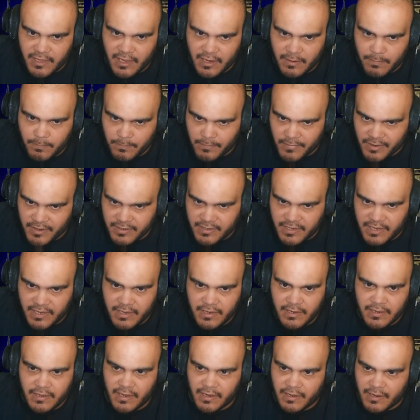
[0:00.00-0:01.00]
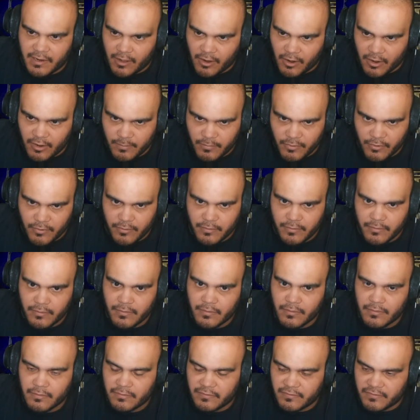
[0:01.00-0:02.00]
get money, get armor,
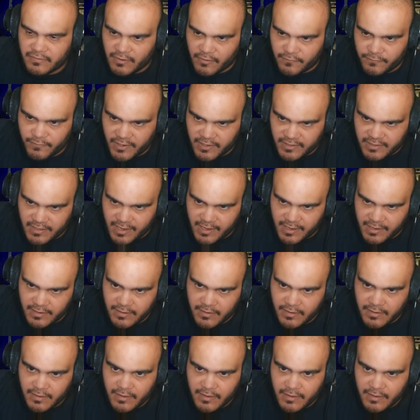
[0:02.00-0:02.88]
stuff like that.